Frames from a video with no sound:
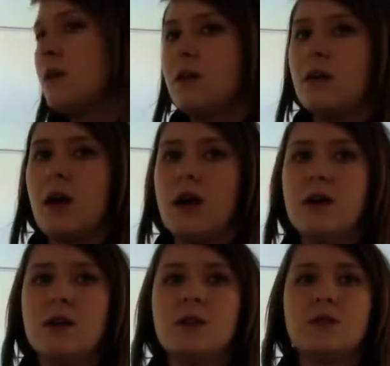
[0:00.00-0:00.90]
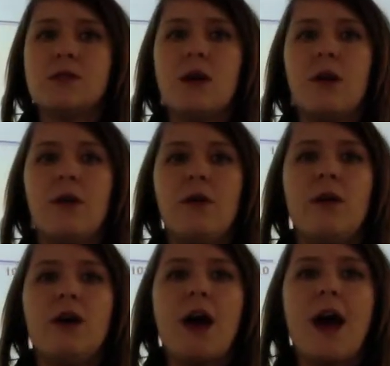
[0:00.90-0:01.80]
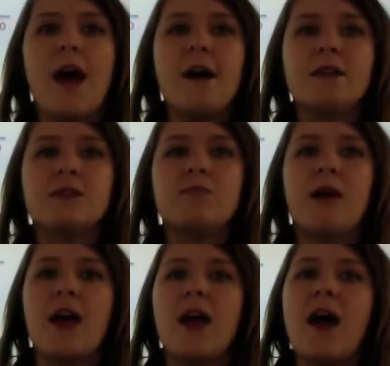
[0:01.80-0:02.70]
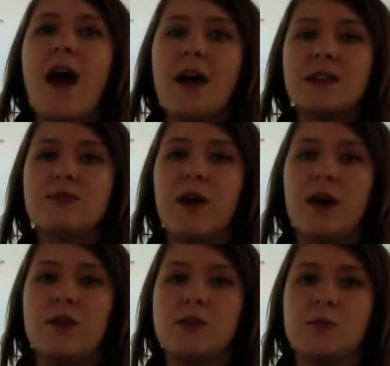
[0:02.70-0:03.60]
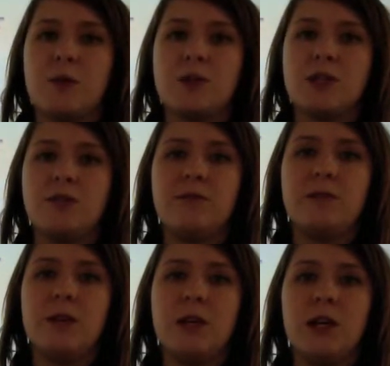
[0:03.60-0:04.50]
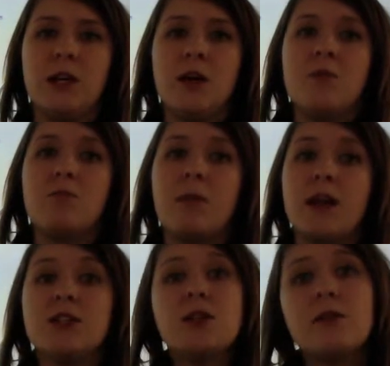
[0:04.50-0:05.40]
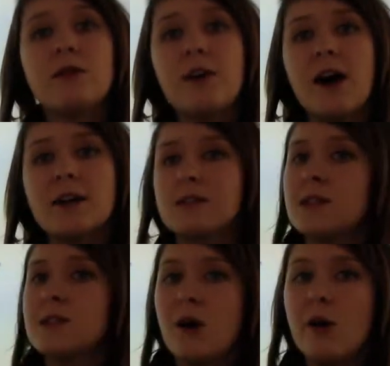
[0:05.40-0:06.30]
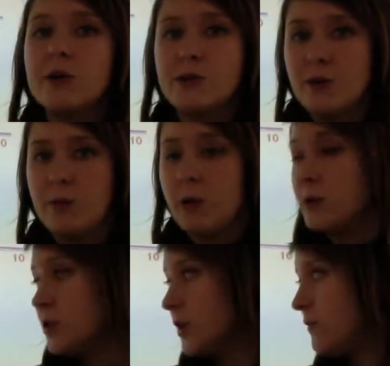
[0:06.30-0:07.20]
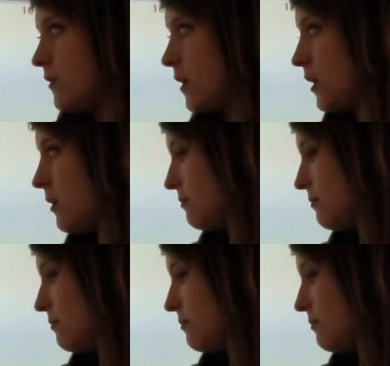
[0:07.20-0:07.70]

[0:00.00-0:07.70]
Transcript: Okay, so as my x value is approaching infinity, my 2 of x is also approaching infinity.